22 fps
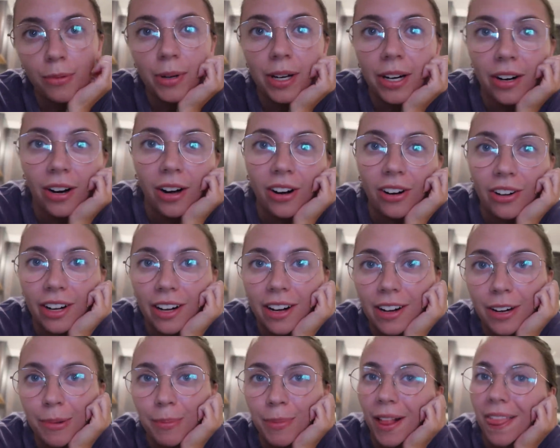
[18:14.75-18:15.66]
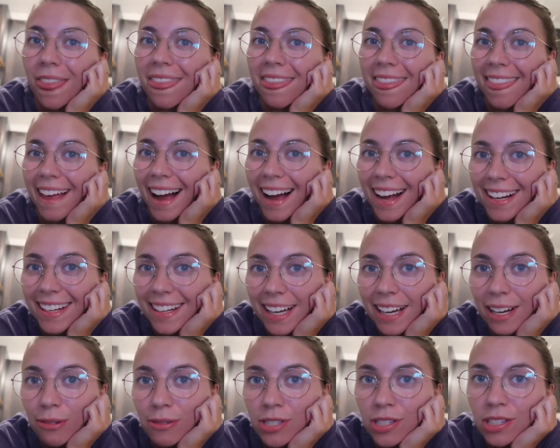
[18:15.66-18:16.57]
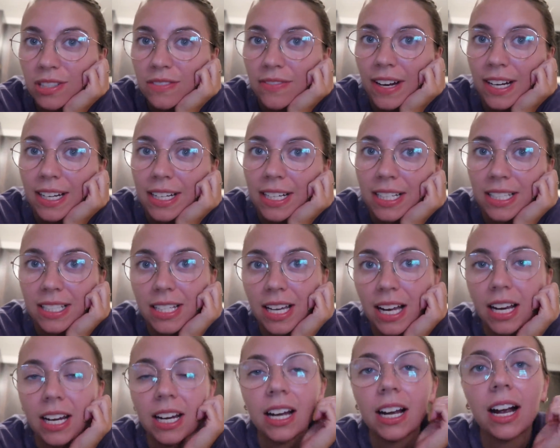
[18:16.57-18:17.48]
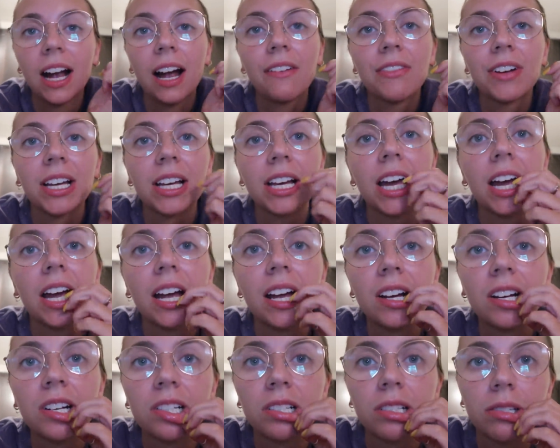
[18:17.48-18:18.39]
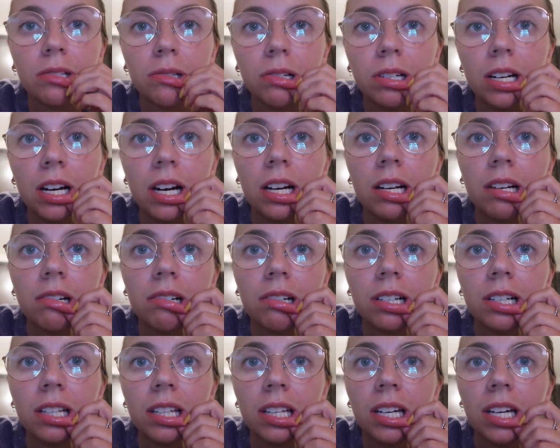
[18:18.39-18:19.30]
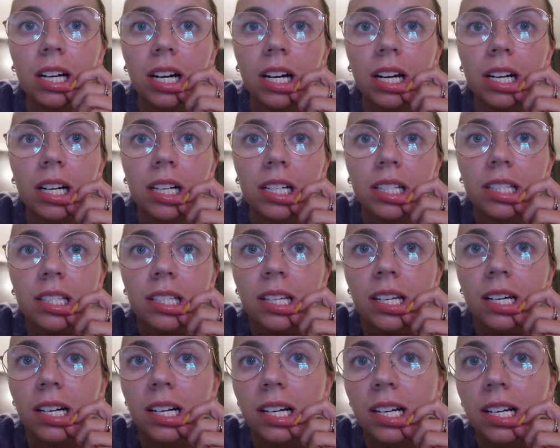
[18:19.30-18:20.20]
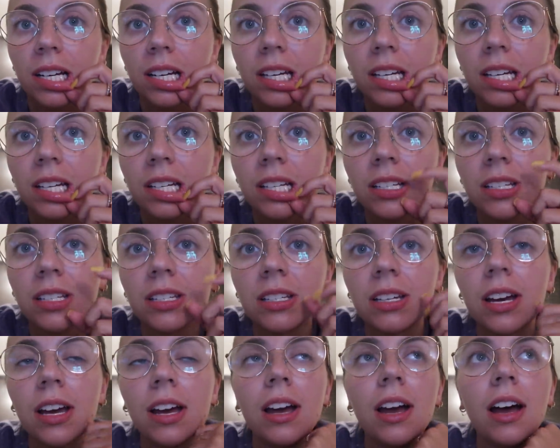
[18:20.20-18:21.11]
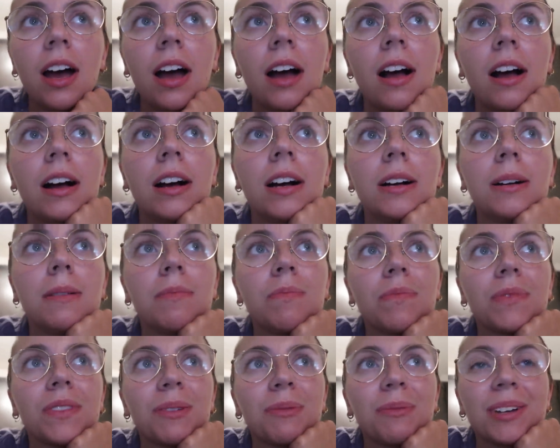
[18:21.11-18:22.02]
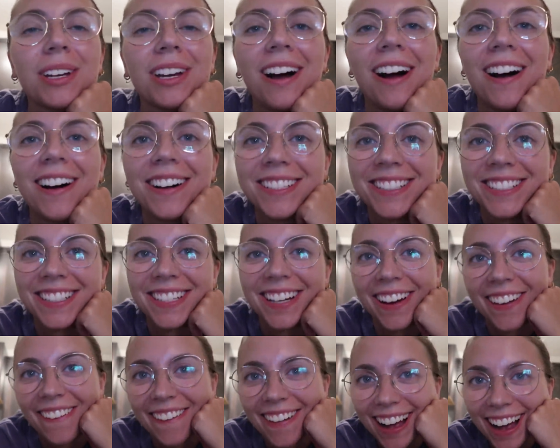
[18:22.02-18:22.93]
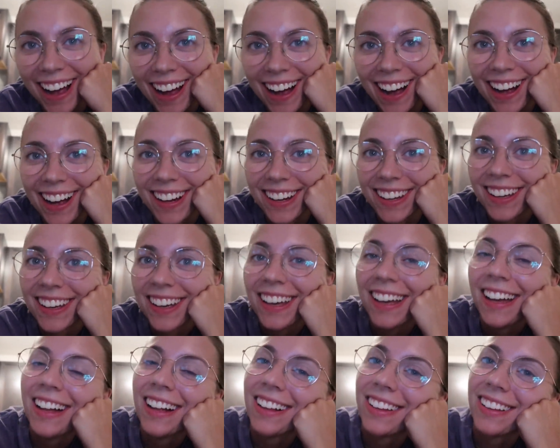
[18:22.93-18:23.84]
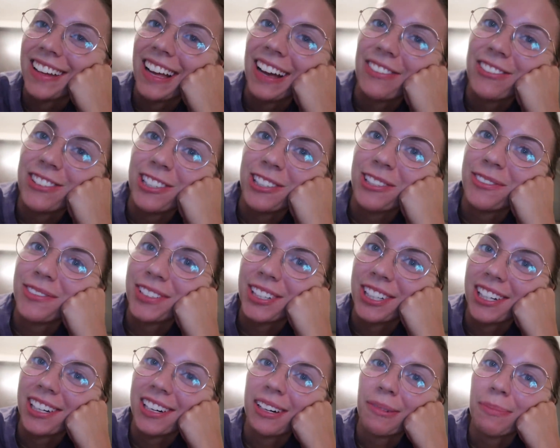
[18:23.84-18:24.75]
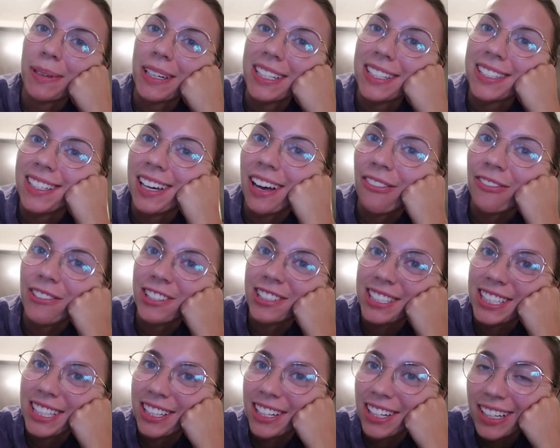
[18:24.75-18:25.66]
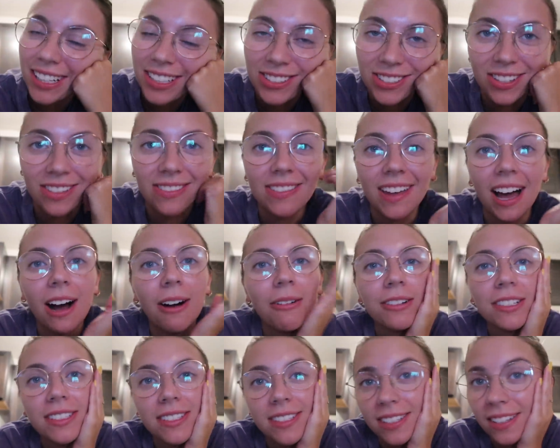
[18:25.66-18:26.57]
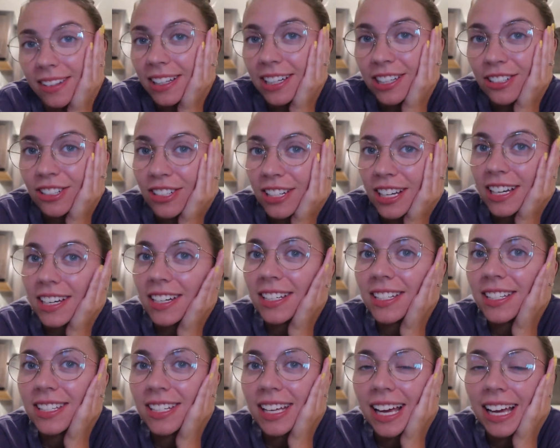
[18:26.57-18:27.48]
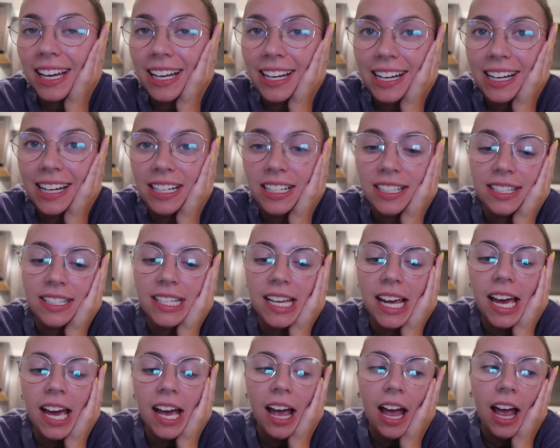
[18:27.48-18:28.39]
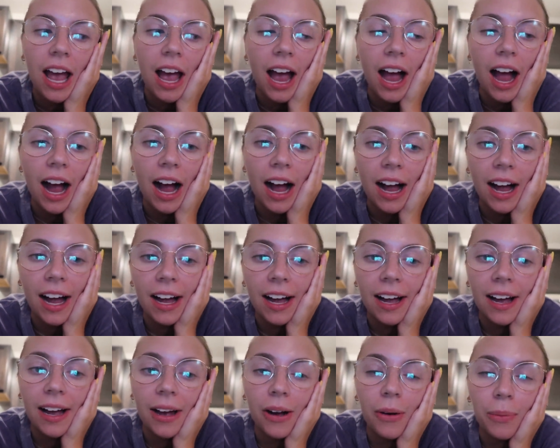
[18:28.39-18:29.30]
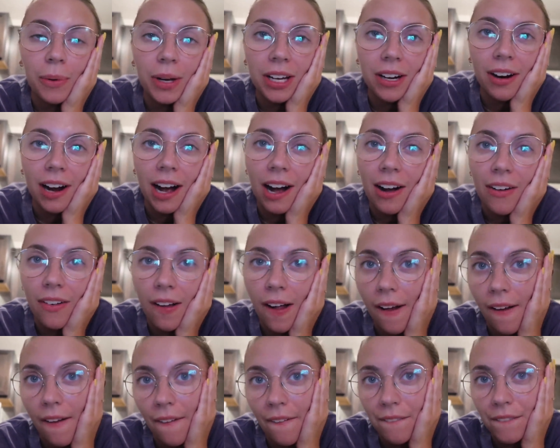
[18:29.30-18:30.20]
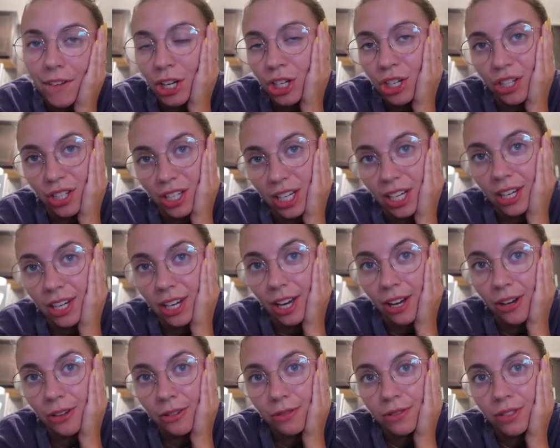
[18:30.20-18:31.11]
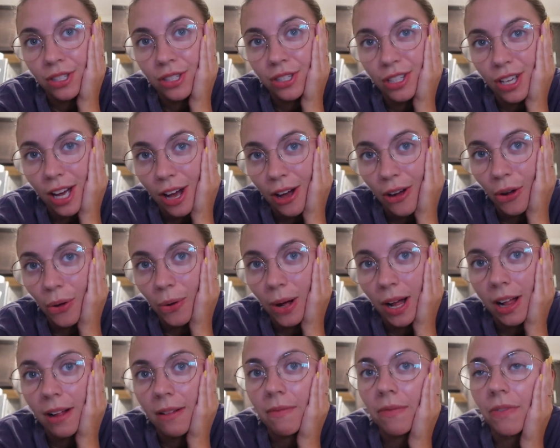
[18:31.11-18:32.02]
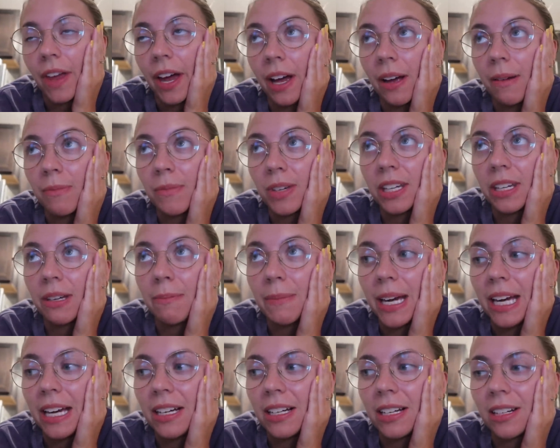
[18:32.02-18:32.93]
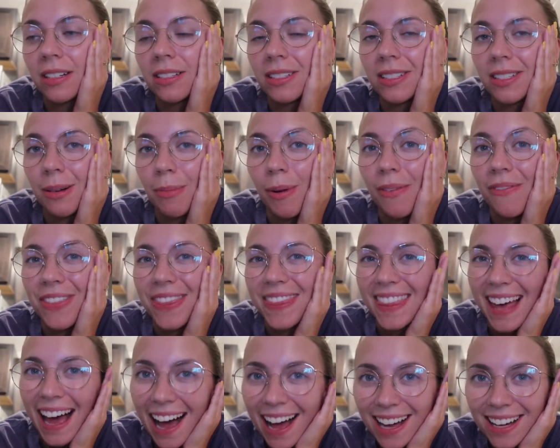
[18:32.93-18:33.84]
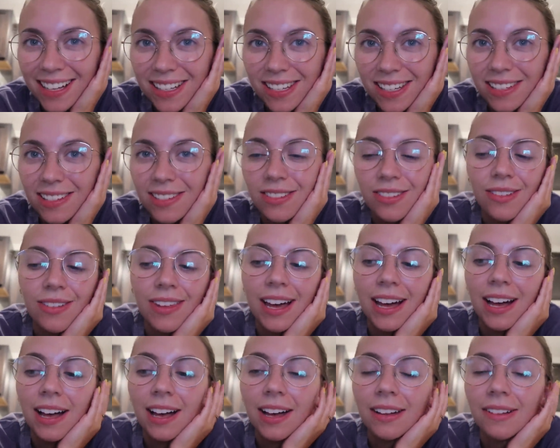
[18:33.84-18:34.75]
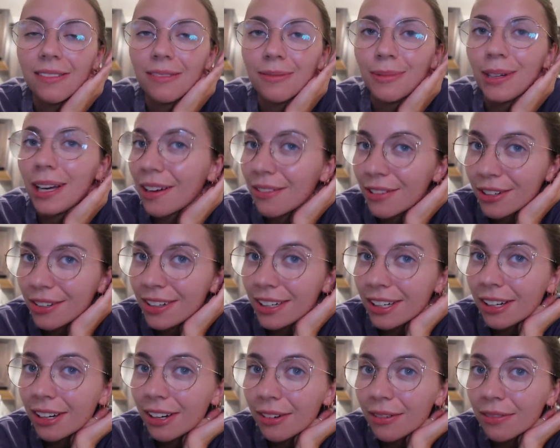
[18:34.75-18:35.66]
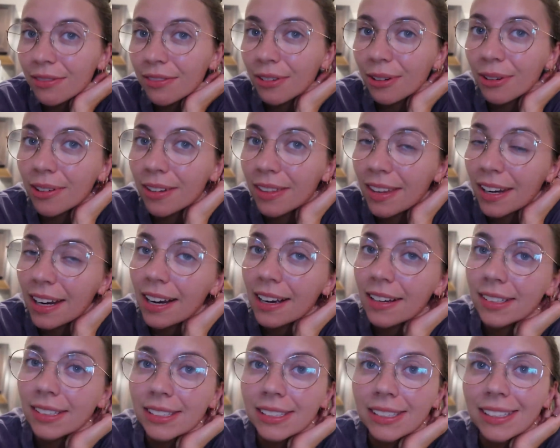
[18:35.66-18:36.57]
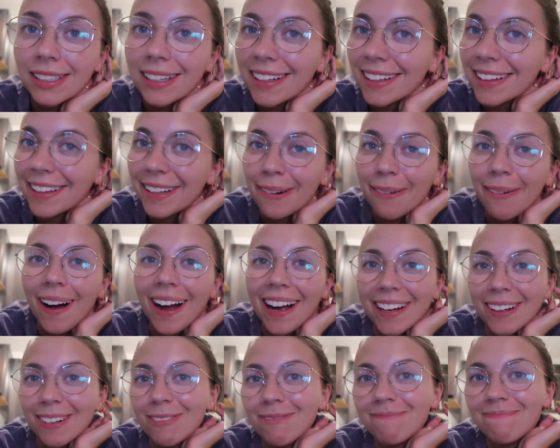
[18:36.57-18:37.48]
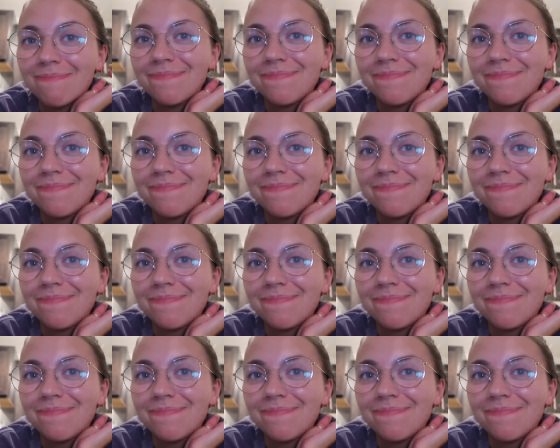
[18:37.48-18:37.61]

We are all caught up on that now, which is fun and exciting. I have a canker sore and it really hurts. There it is. Um, we also had leftover pizza for dinner, so that was delicious. And uh, we are out of cookie dough, so I'm gonna make some of that so that we have cookie dough for the next a little while.